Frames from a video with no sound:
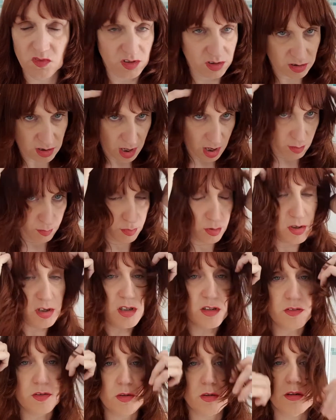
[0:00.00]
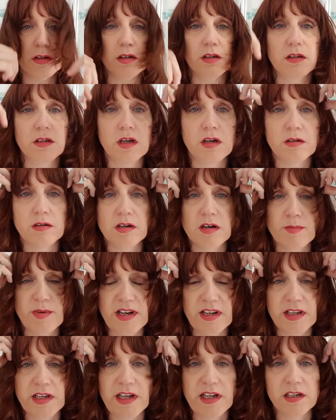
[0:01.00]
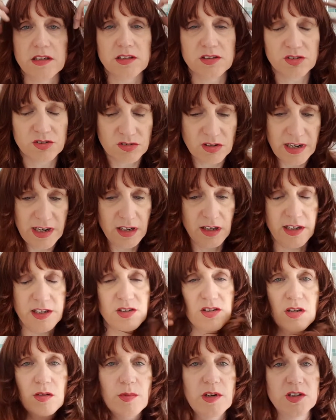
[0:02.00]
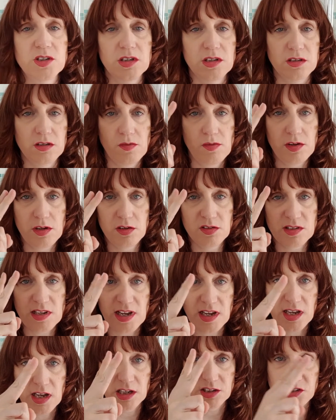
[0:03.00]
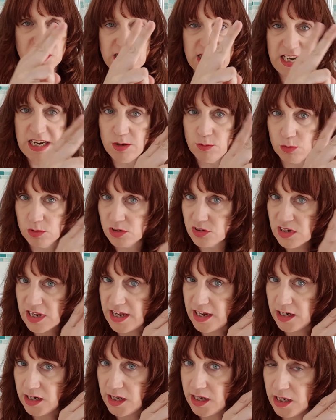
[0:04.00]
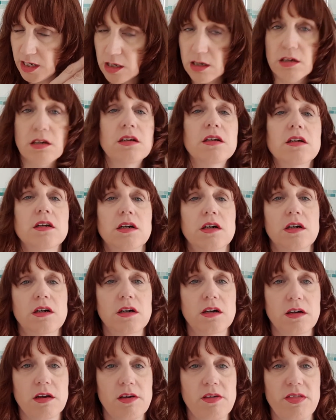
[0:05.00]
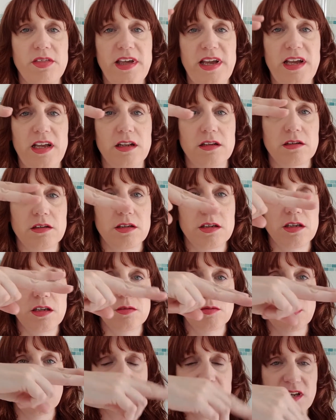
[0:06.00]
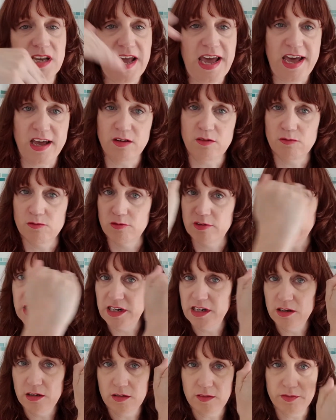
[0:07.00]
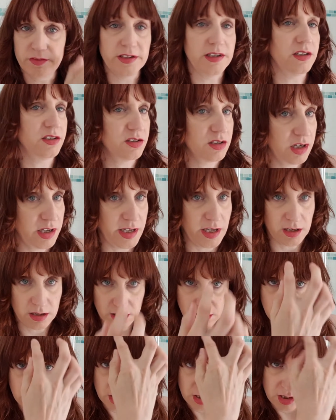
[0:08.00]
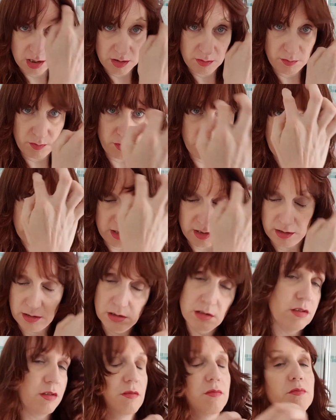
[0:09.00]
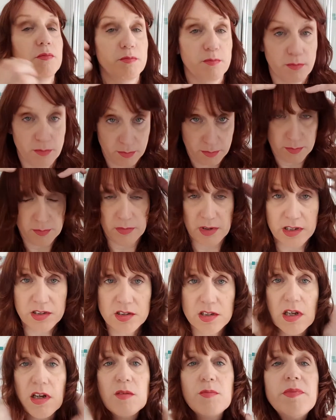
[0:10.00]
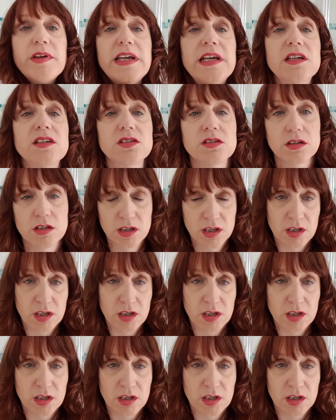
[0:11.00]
So put it forward, don't worry about it getting straight lines too much, because if you use that cutting inward technique, then you won't get really obviously blunt, messed up bits.